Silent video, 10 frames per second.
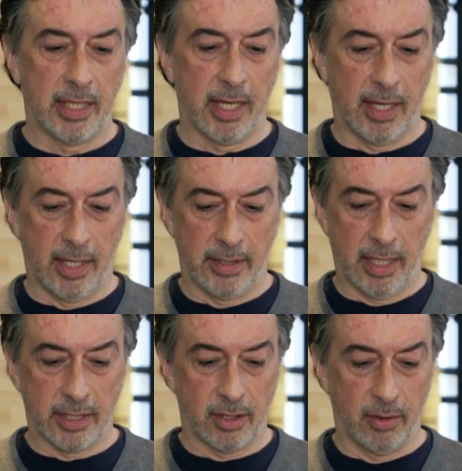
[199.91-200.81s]
and
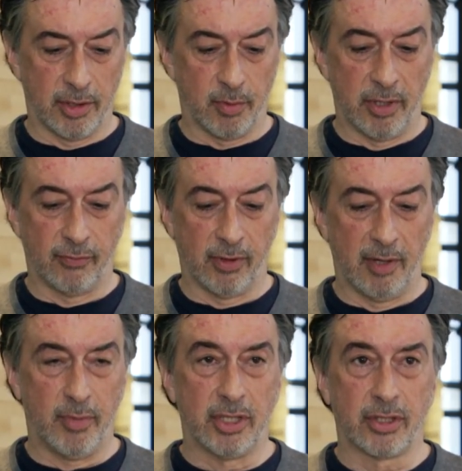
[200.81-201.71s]
that's always wonderful.
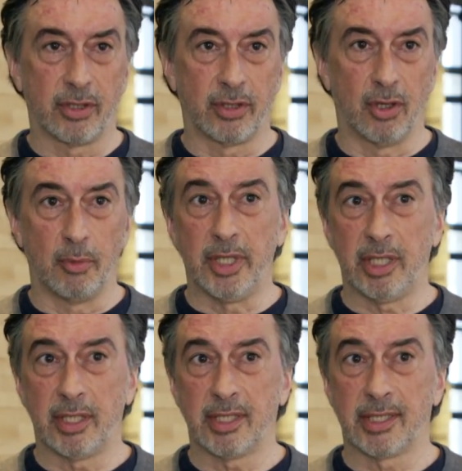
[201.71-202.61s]
I've been to the
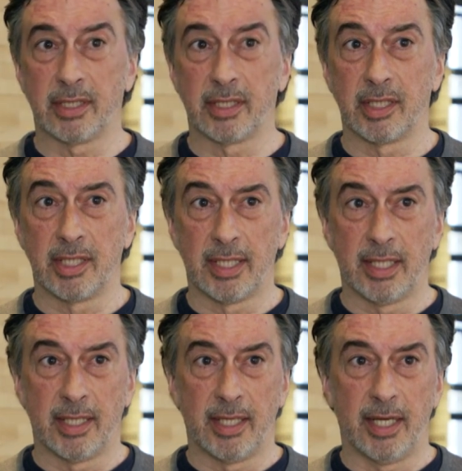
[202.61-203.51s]
Gobi,
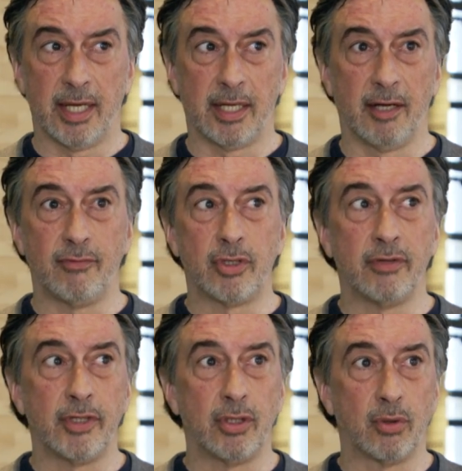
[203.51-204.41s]
and I've
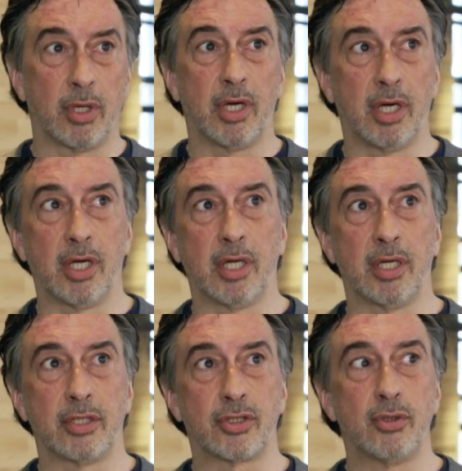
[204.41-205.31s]
driven
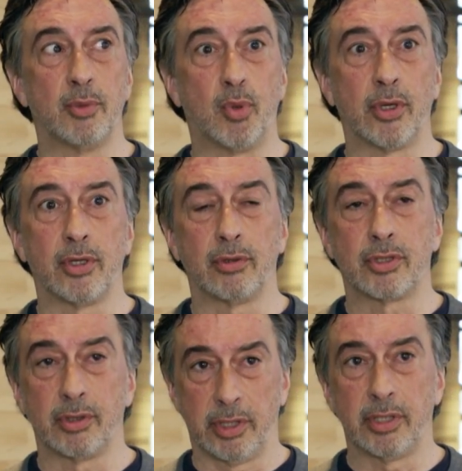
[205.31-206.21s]
to the border
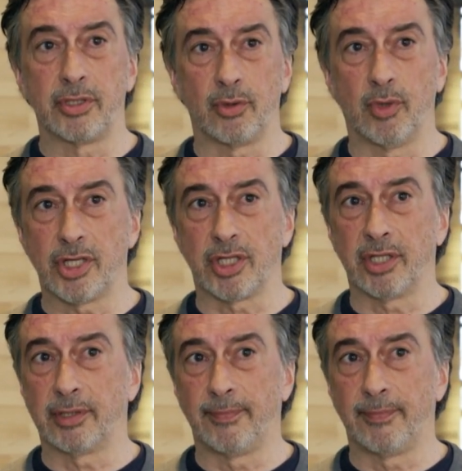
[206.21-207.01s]
into Russia.